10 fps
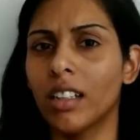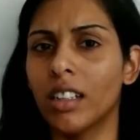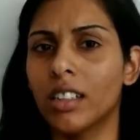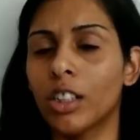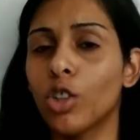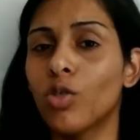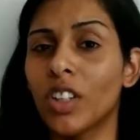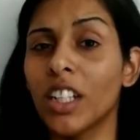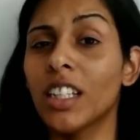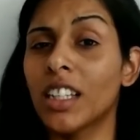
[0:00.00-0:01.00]
Do you
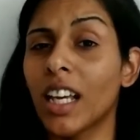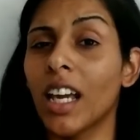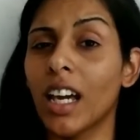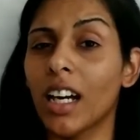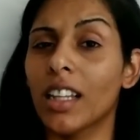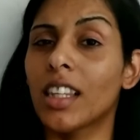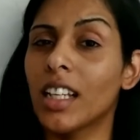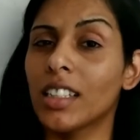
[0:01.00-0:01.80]
really think this